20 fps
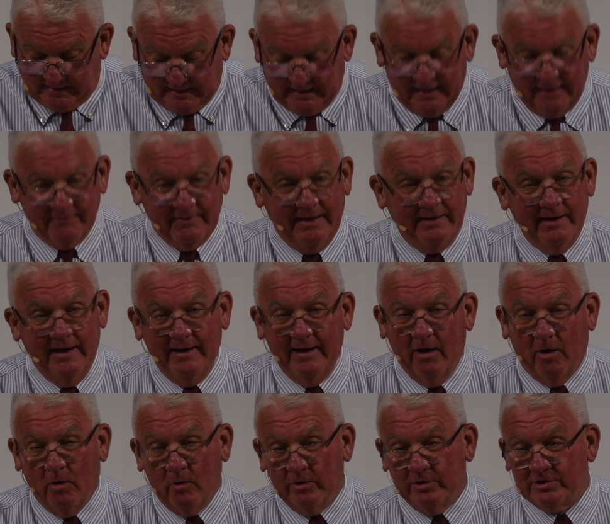and then the
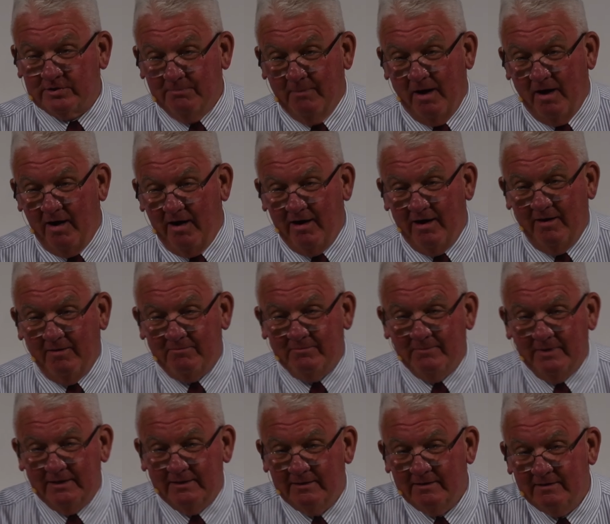oldest
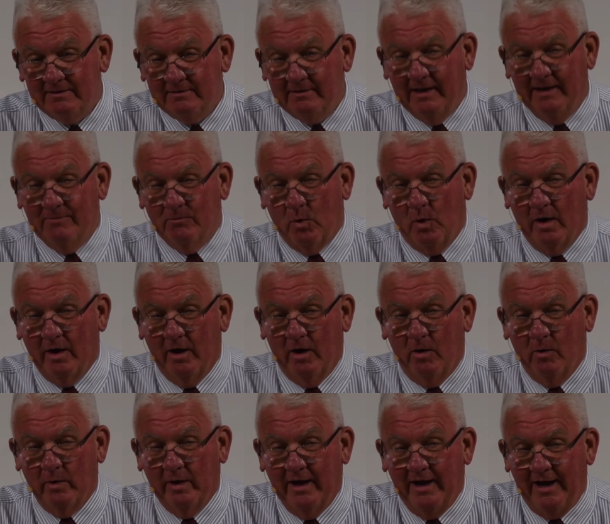mom didn't want to
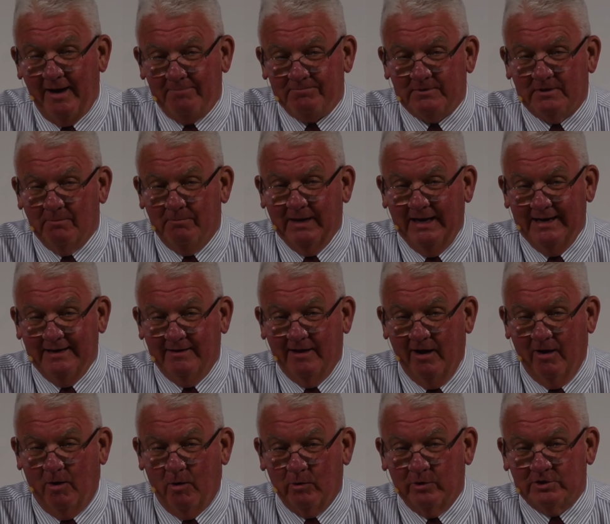own up.
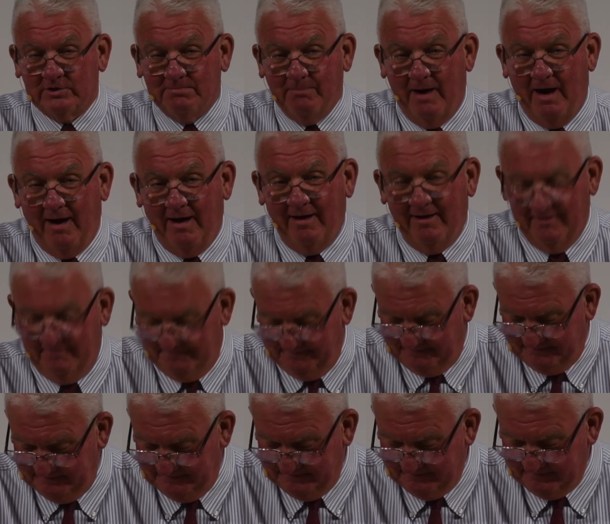Mom